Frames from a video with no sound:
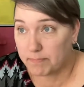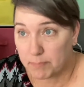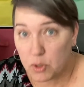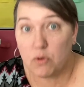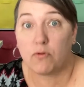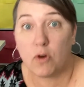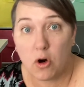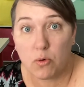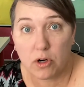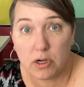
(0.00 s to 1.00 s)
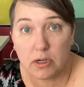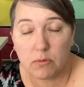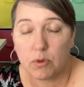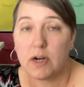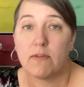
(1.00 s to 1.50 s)
move forward,
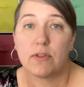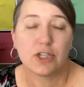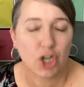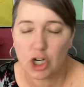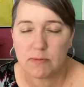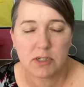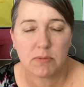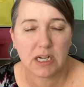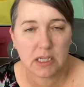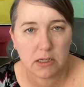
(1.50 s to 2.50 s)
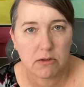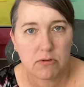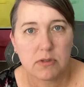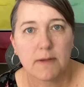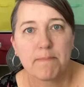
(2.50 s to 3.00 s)
whatever the terms you might
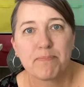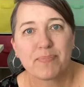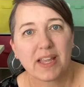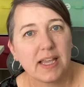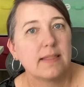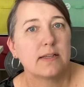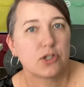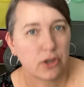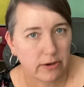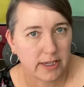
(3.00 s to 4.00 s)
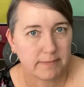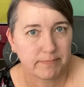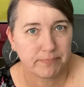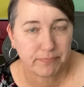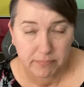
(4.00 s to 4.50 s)
use in this journey.
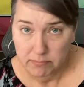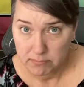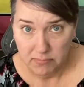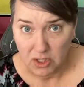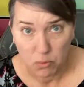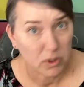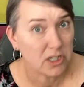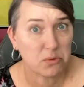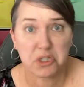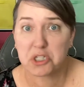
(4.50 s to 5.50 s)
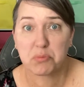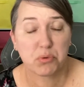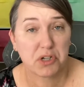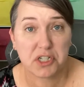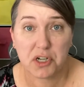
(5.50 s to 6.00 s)
We just want to
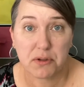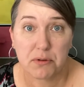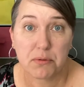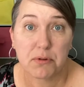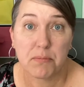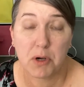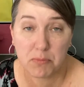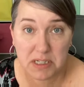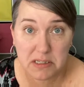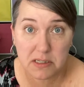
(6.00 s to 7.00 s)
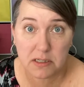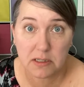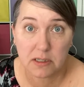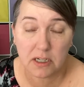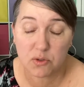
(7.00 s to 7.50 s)
support each other through the moments,
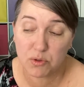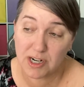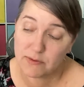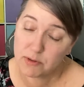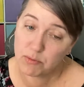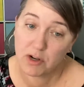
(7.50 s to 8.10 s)
because we're going to have some